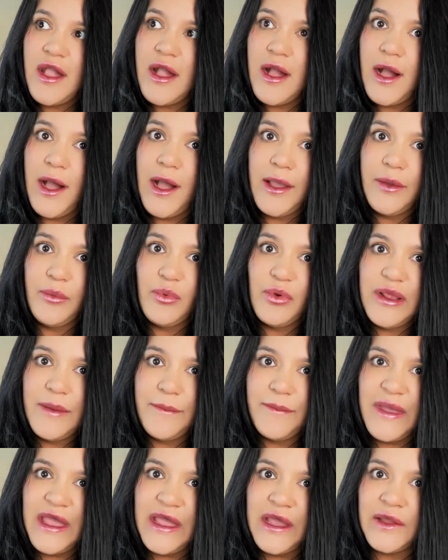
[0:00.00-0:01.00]
I want a
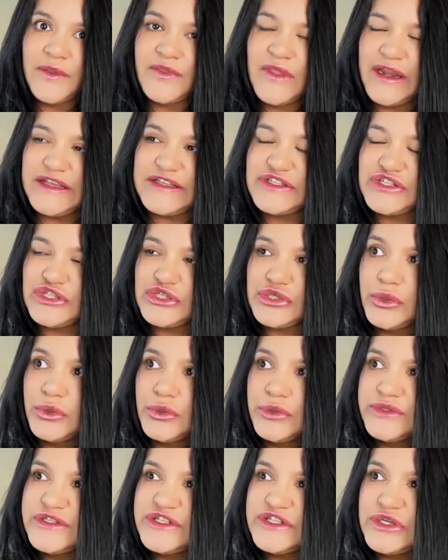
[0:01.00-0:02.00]
man that is
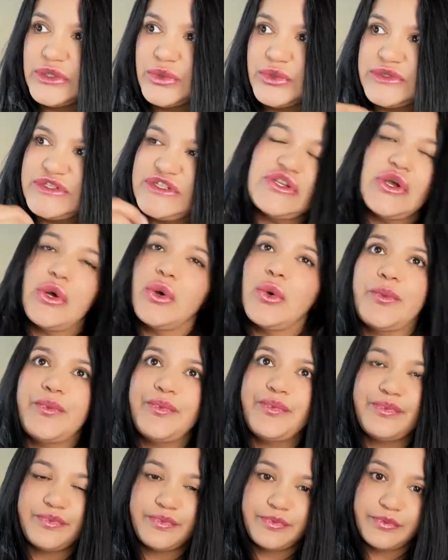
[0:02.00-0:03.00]
so and so and so.
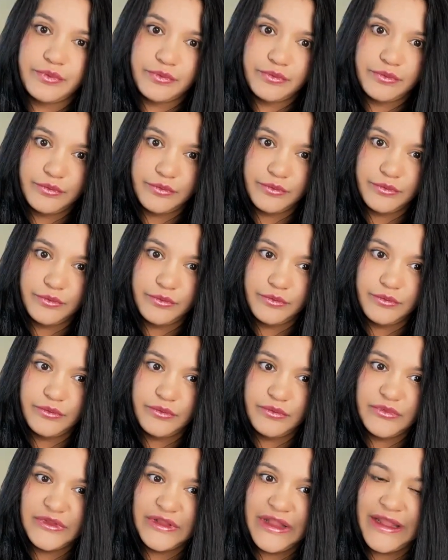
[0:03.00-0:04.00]

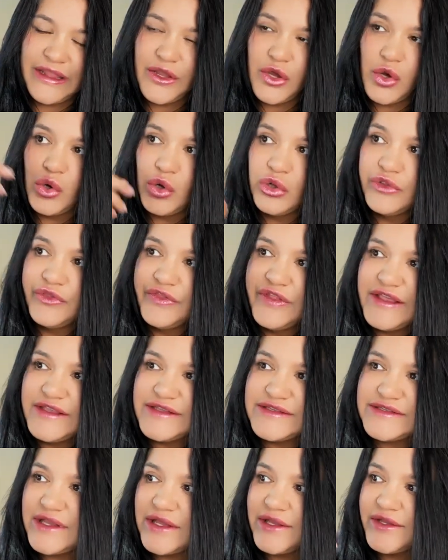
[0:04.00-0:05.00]
Like all
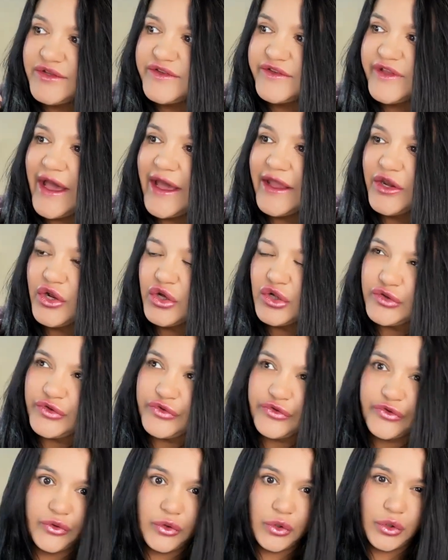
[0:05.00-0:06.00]
these entitled